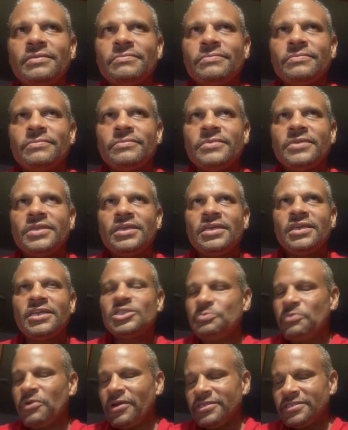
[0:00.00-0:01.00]
The
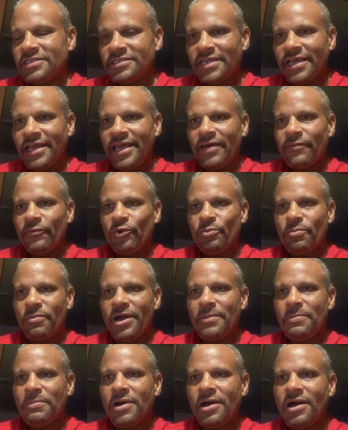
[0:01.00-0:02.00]
experiences I have with
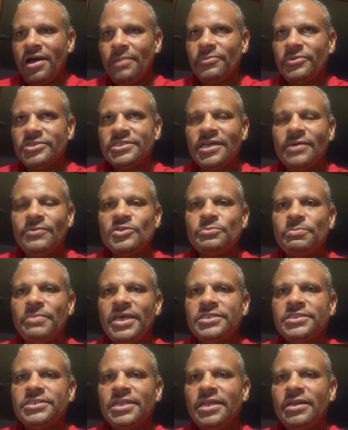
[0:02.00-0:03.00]
my mom, which I was
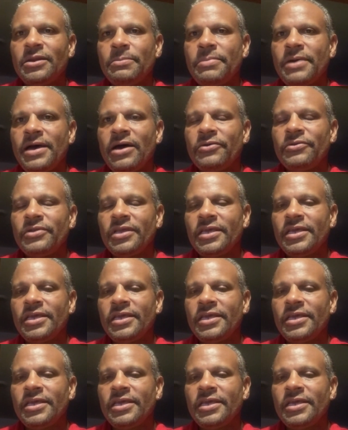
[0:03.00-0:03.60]
mentioning about,